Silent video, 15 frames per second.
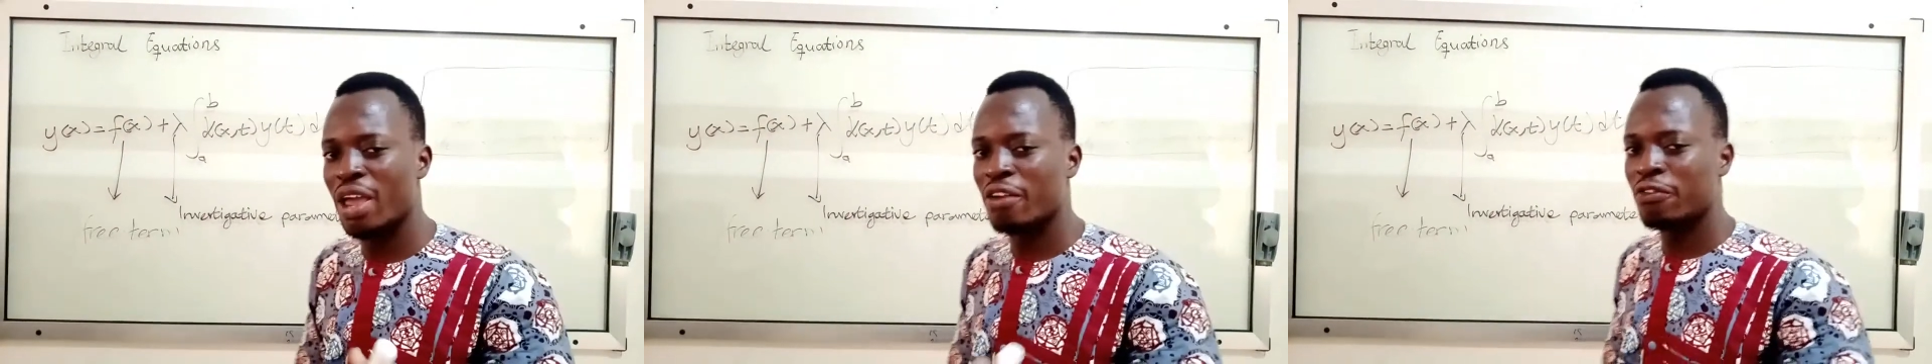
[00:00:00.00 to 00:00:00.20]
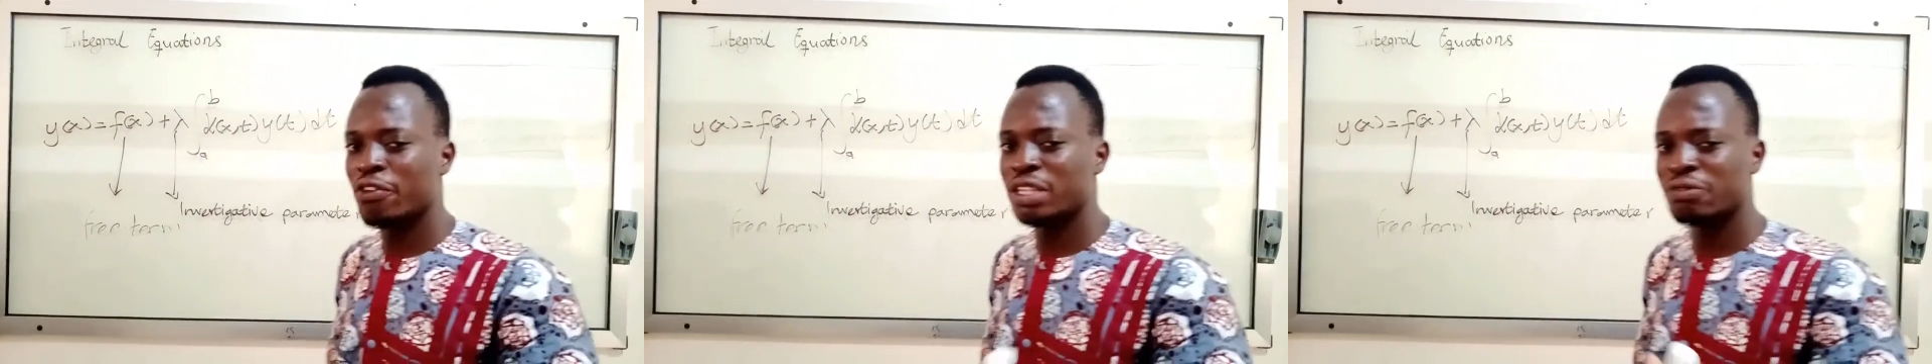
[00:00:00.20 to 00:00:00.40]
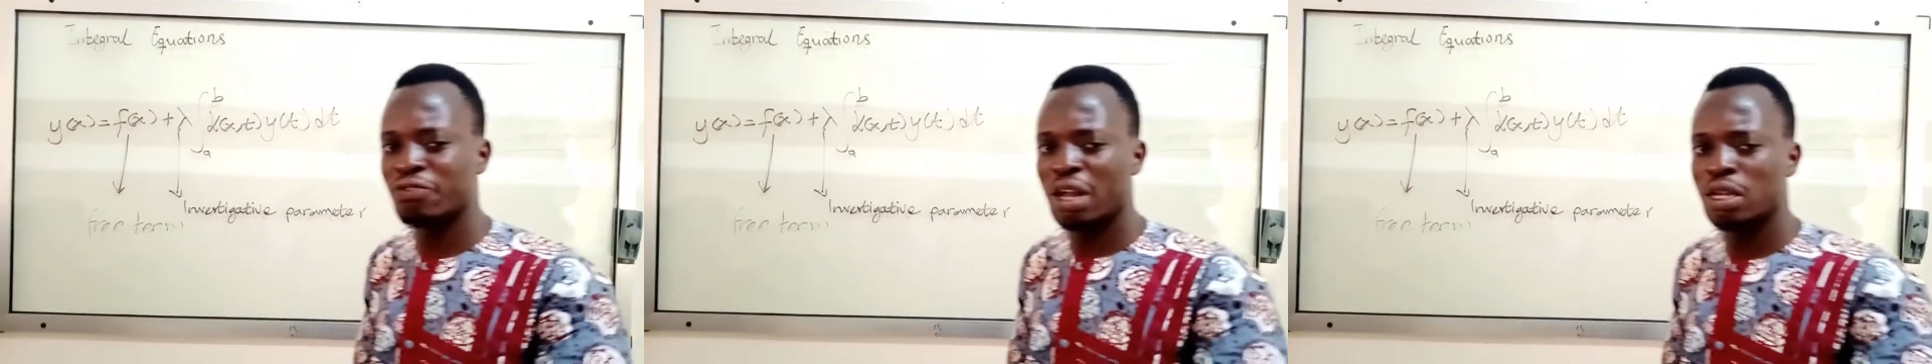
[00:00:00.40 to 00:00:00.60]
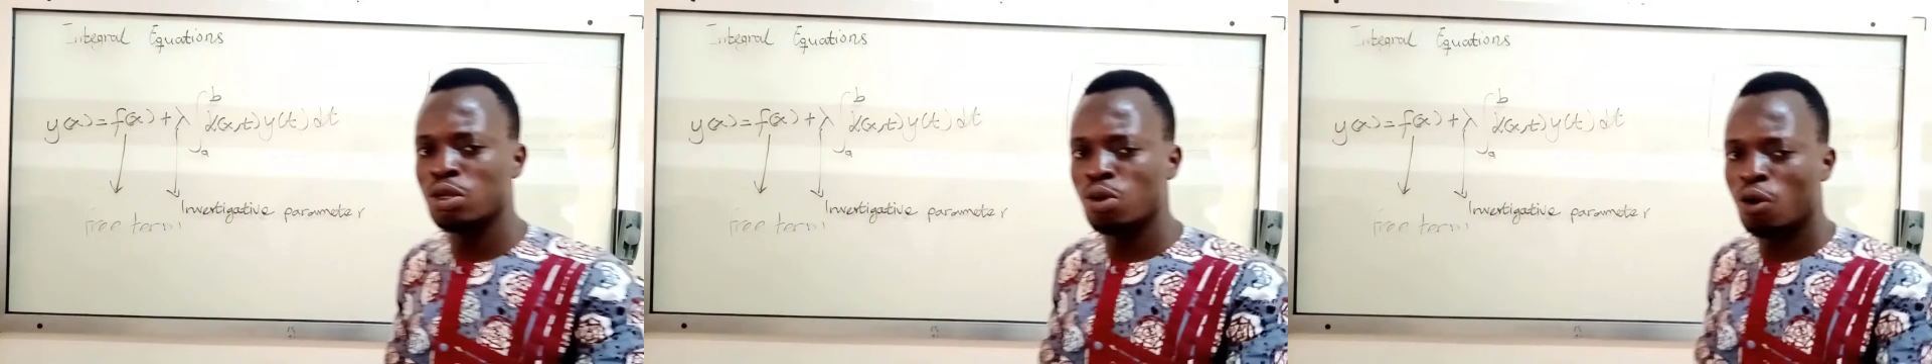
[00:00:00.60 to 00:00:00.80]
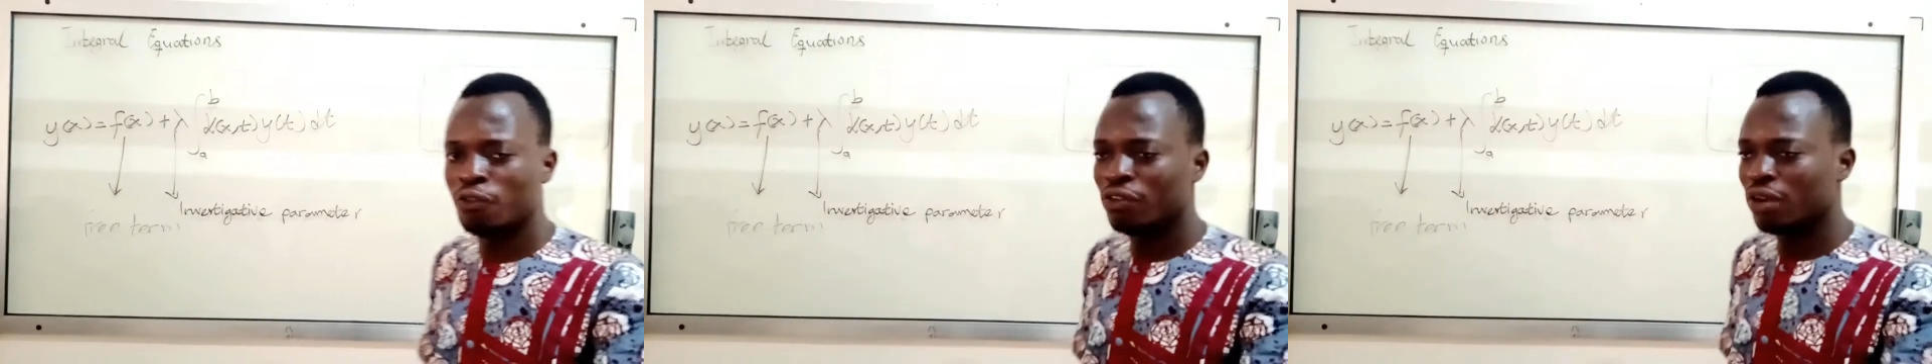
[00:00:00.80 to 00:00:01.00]
a first
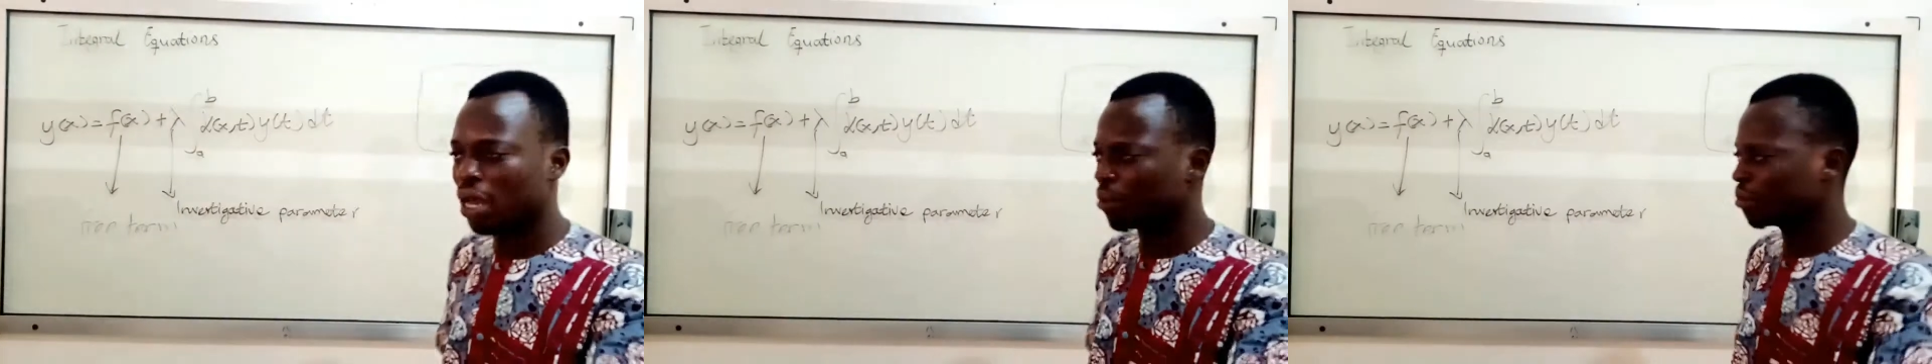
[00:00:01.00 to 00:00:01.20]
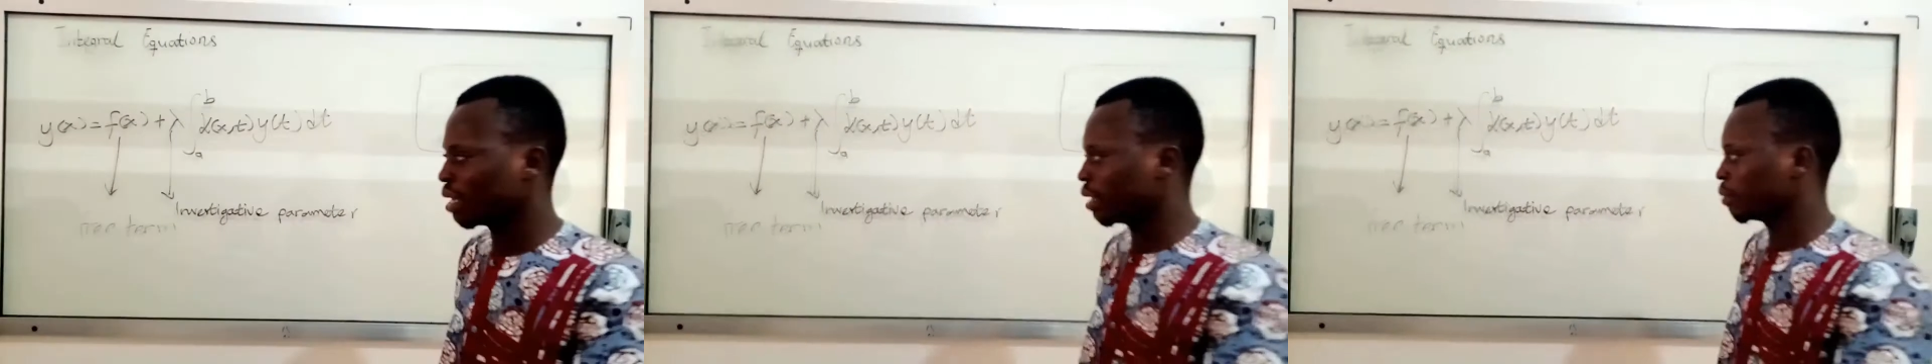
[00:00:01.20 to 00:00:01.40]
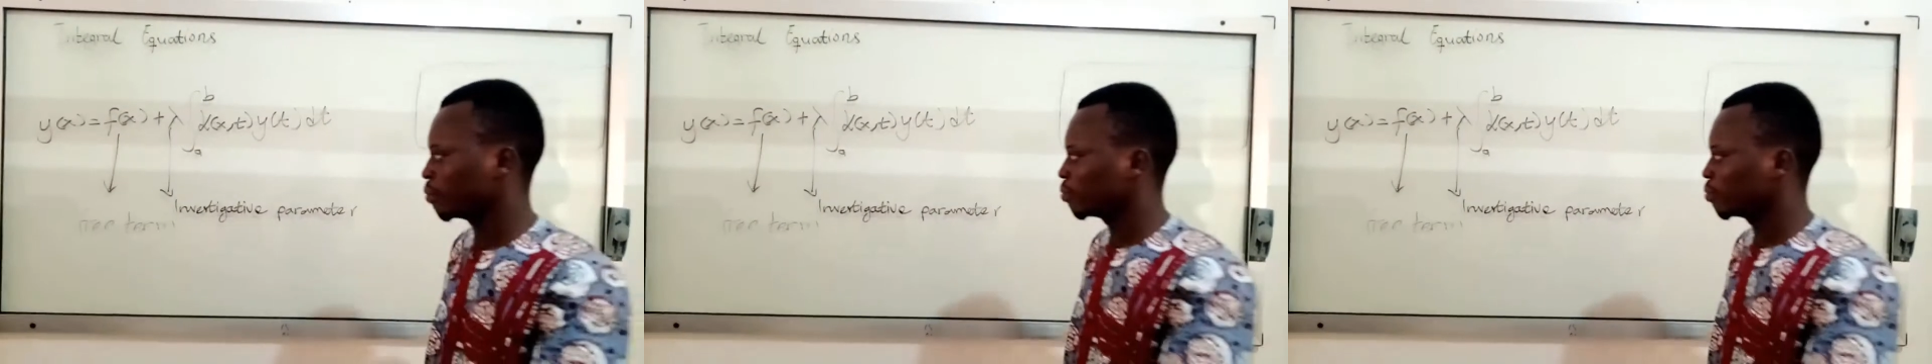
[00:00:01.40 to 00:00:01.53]
value of lambda.